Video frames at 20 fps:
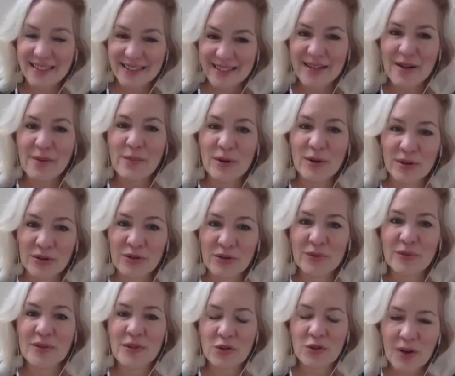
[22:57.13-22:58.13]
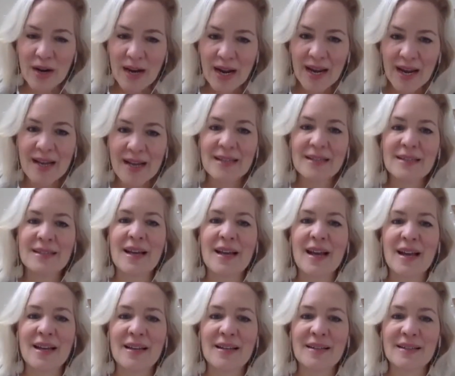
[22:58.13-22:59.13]
someone who is trained,
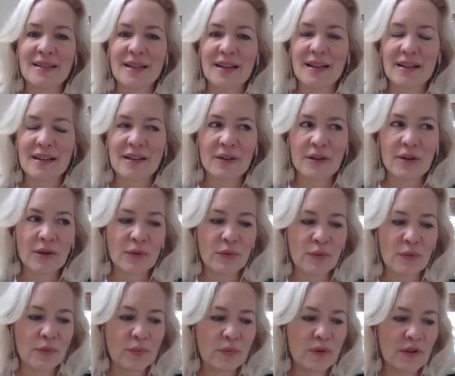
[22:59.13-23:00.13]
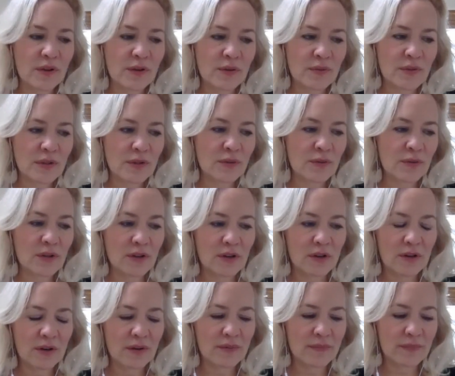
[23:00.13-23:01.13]
and, you know, you do
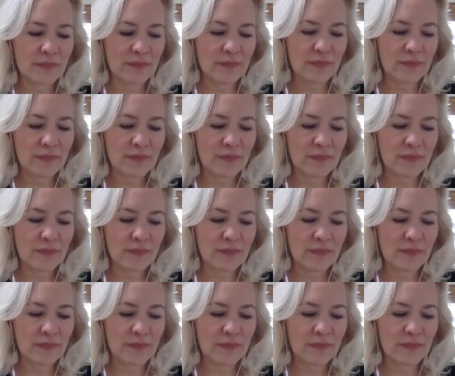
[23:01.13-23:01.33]
your